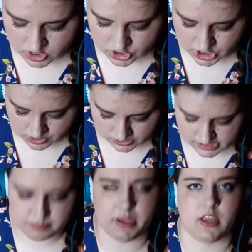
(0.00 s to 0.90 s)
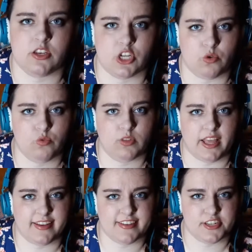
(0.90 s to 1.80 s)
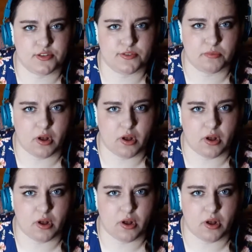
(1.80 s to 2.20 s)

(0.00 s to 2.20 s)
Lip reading: generally speaking, don't like to use